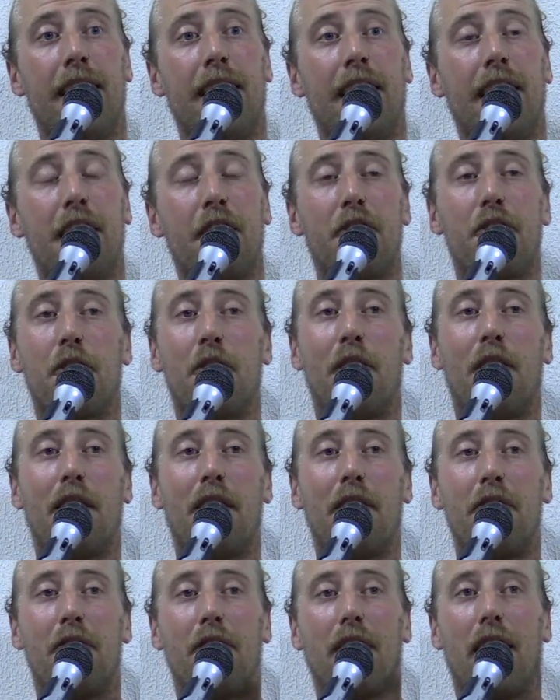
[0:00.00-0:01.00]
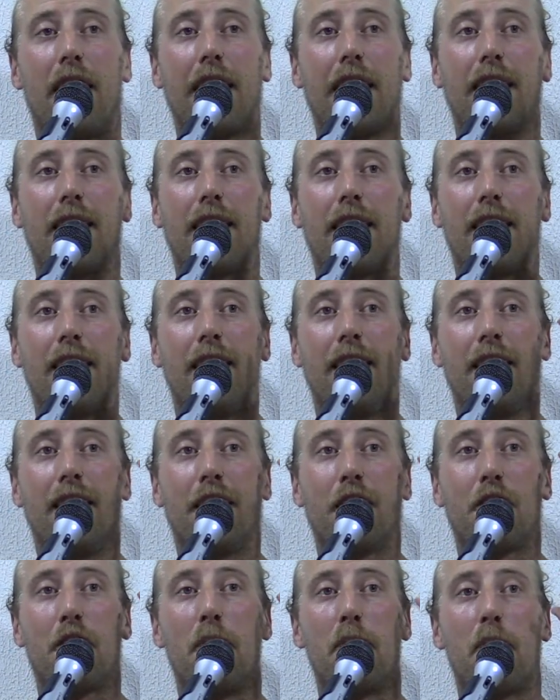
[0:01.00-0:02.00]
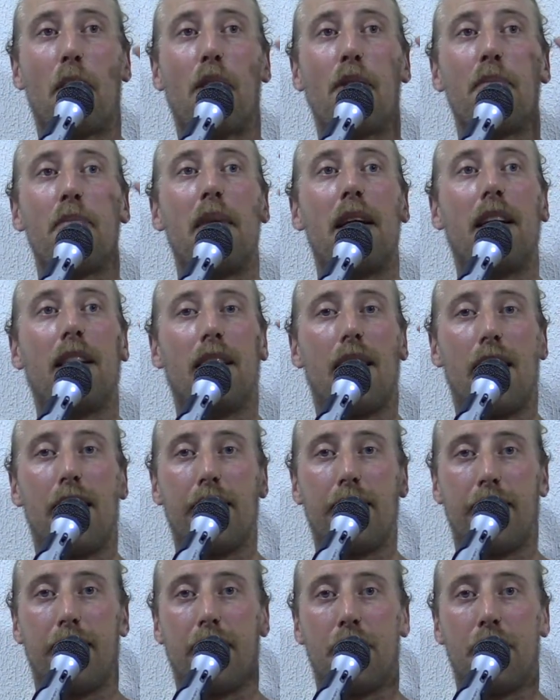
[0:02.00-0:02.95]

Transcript: And so I've like compartmentalized